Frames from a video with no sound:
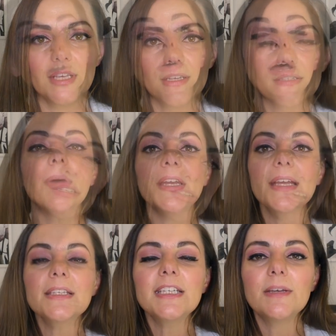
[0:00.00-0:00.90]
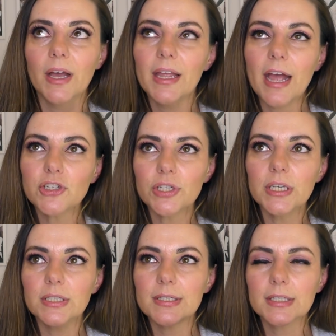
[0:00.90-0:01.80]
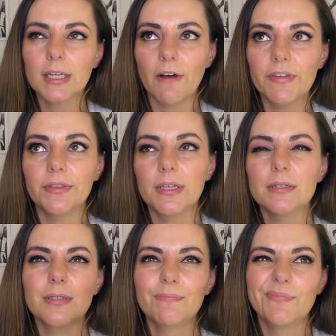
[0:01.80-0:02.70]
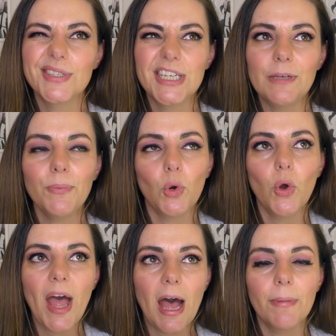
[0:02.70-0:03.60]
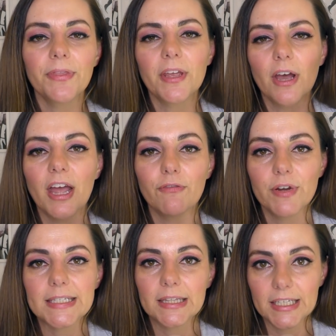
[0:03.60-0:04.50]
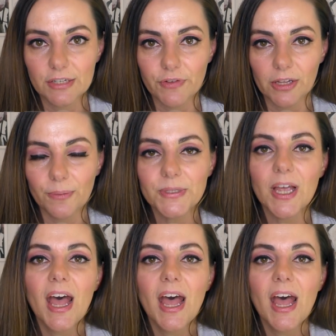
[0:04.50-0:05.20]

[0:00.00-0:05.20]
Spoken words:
All right, my next tip, I actually discovered this tip or habit that I have recently developed